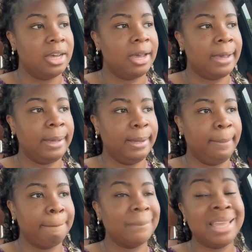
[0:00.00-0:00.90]

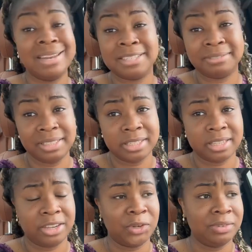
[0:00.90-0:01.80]
And it's a
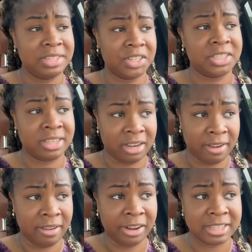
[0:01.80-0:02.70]
Visa, you know, Visas that
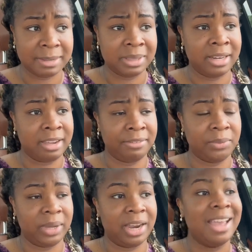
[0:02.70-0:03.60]
are accepted
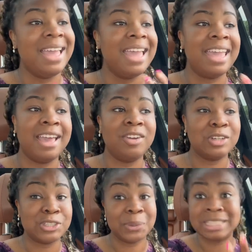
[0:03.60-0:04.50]
everywhere. And
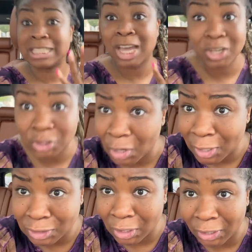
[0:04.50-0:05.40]
also, it's not a
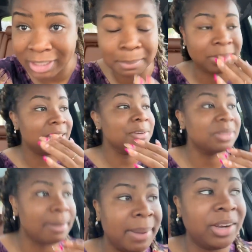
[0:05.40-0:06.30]
charge card. The thing
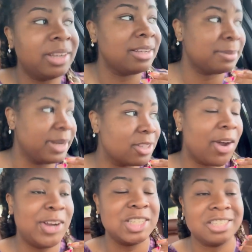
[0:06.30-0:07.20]
with American Express
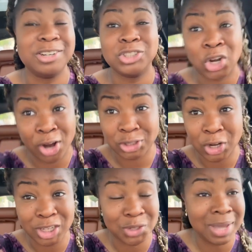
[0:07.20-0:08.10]
cards is they're charge
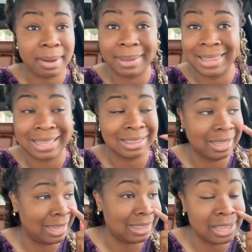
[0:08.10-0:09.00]
cards. So you gotta pay that
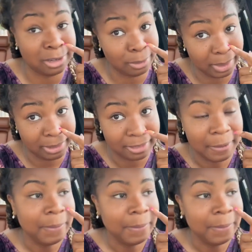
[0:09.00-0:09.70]
thing at the end of the month.